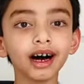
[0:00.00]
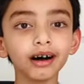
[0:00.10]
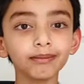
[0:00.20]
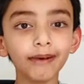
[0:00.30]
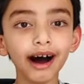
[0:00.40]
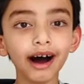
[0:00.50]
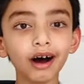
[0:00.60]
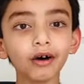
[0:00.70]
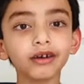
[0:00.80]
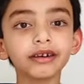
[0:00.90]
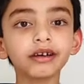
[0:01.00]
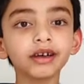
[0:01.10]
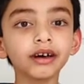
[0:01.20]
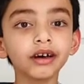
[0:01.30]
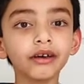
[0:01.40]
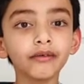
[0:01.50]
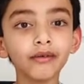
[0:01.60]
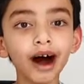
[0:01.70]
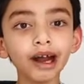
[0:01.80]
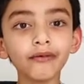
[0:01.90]
about
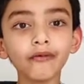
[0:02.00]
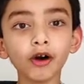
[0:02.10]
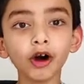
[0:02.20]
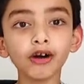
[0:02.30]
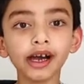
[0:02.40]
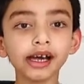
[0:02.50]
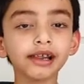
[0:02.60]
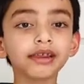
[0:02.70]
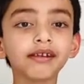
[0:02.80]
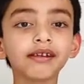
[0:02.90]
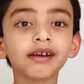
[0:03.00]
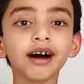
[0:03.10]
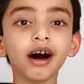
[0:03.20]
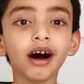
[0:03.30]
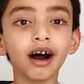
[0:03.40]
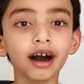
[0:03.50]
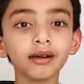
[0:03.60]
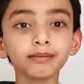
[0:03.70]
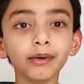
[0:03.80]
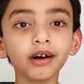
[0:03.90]
why forests are
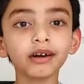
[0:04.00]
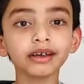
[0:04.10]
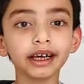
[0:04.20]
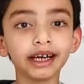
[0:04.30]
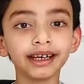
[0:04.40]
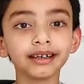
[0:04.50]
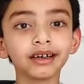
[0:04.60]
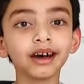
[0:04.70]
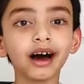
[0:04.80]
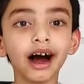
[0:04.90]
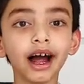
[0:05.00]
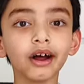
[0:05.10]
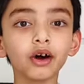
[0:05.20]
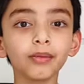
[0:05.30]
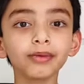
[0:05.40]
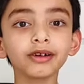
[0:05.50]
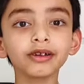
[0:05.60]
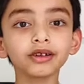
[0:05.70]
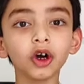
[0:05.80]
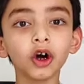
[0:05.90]
important. I hope you
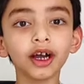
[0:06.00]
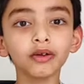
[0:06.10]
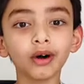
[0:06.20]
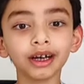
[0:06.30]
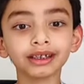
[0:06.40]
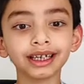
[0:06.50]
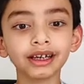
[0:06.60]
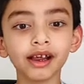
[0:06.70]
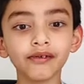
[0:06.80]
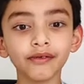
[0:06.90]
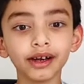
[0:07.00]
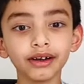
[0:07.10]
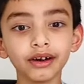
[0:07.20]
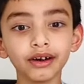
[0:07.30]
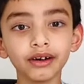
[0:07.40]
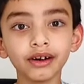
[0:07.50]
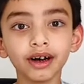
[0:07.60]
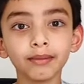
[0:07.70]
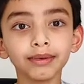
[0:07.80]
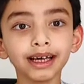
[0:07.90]
enjoyed watching this video.
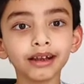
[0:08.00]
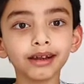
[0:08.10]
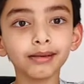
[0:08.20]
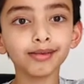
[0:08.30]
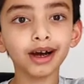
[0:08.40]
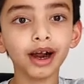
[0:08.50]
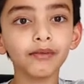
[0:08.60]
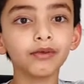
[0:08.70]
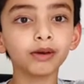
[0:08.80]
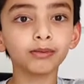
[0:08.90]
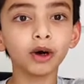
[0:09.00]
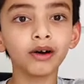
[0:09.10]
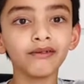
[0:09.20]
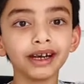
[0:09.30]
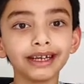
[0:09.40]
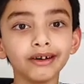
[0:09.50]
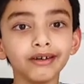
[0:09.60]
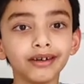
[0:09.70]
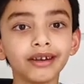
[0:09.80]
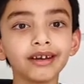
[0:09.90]
Please subscribe for more
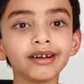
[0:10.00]
videos.